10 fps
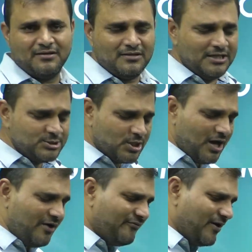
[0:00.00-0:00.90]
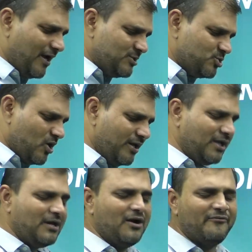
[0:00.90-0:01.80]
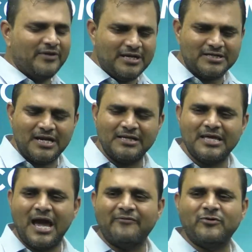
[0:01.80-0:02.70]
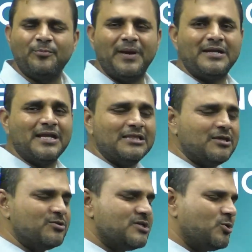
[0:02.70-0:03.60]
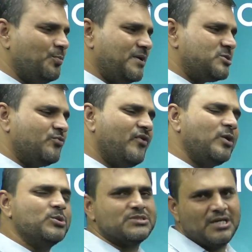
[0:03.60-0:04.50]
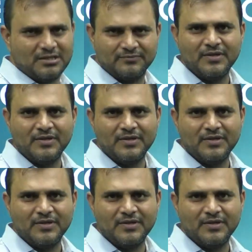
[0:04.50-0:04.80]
Instead of enjoying free trade, they have to pay 10,000 rupees to Farooq Siyar.